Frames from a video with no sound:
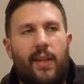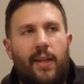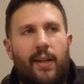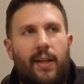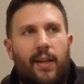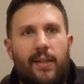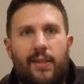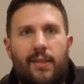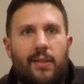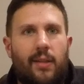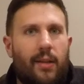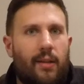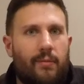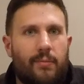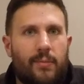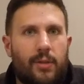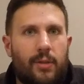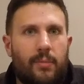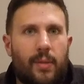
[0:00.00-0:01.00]
I just love
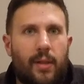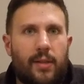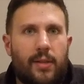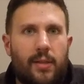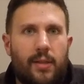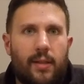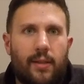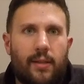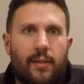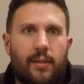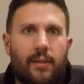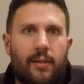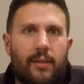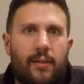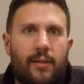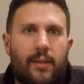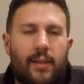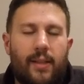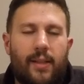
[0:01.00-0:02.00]
them so much that
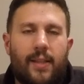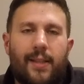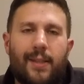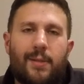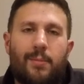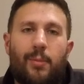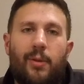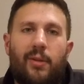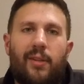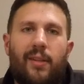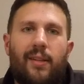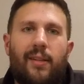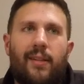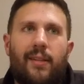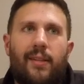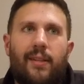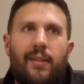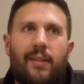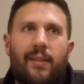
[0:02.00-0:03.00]
at this point
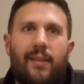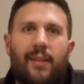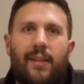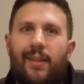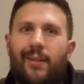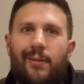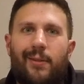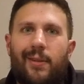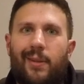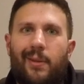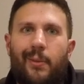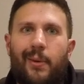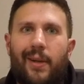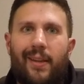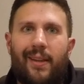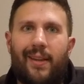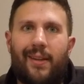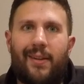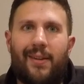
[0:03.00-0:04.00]
I don't really want
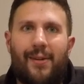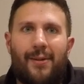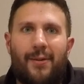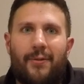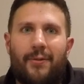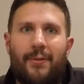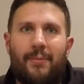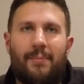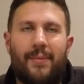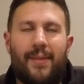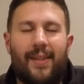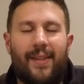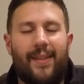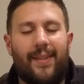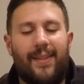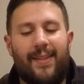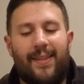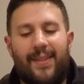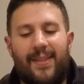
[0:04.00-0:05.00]
to let go of them.
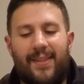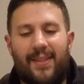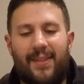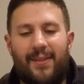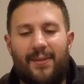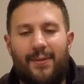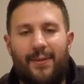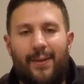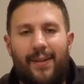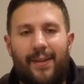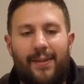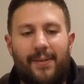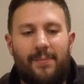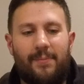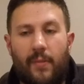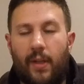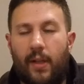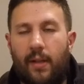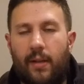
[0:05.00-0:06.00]
So
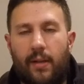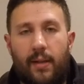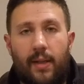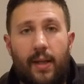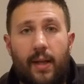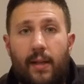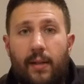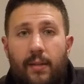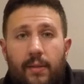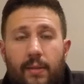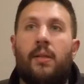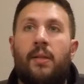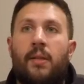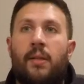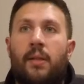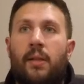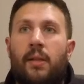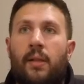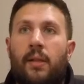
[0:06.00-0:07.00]
yeah,
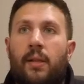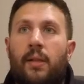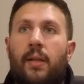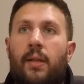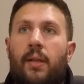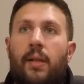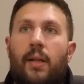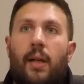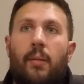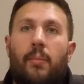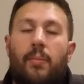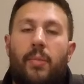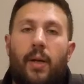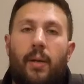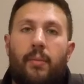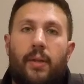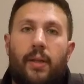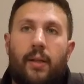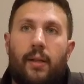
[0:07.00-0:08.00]
I'm
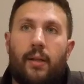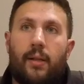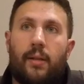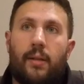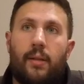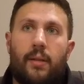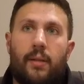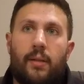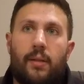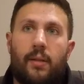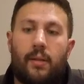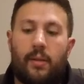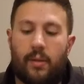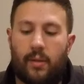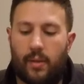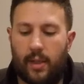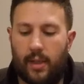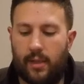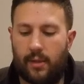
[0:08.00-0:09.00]
probably gonna
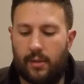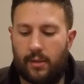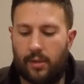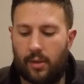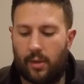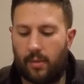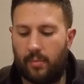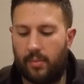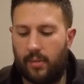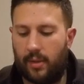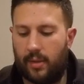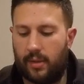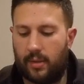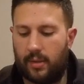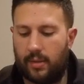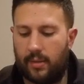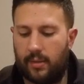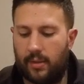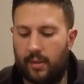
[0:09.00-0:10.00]
go ahead and sharpen
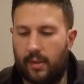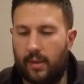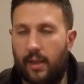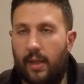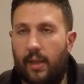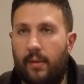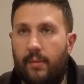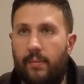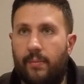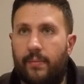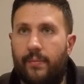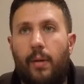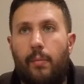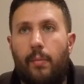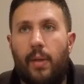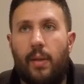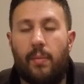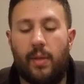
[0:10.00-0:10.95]
this again. Maybe